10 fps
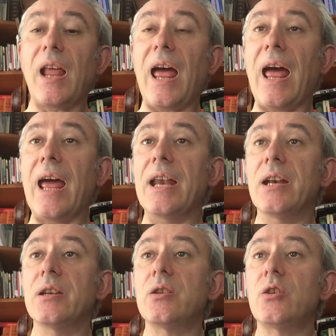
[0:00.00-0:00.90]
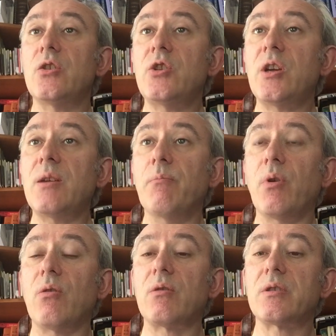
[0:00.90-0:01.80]
and
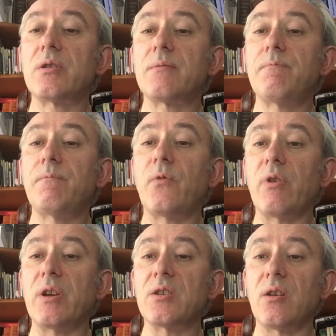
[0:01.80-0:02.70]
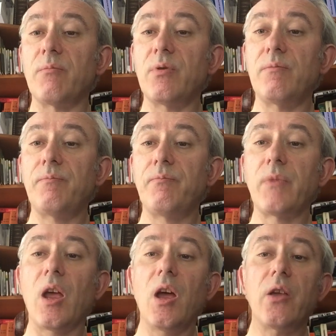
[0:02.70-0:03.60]
chickenpox, for example,
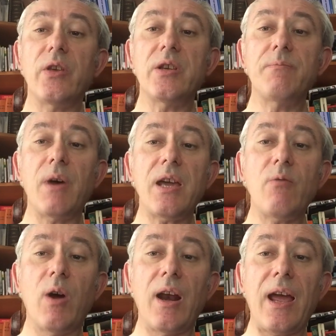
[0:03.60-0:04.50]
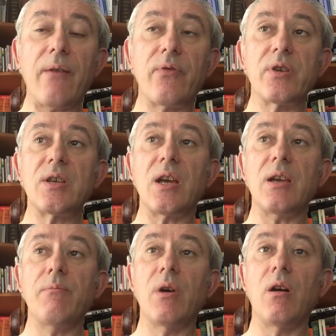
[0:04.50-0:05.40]
these may well have the
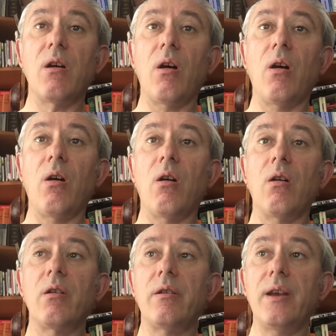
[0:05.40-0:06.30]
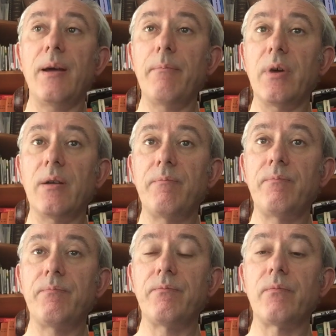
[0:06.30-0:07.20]
same R number,
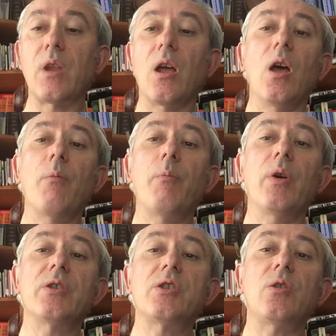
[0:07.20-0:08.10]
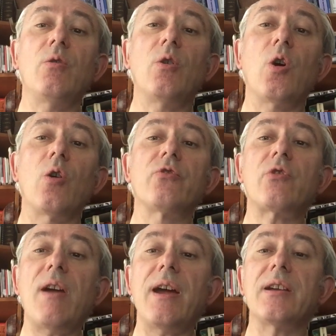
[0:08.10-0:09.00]
but to
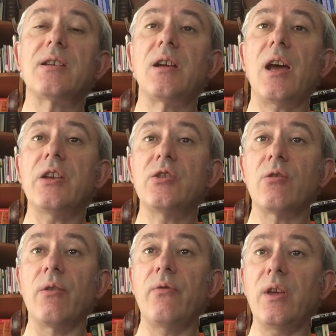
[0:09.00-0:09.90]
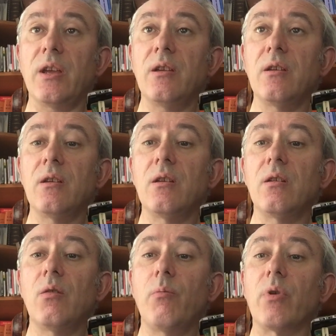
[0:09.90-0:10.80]
contract HIV,
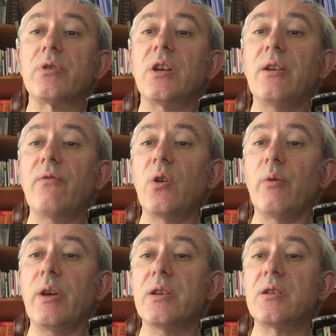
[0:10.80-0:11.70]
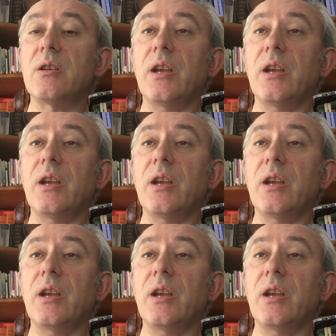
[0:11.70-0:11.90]
bodily fluids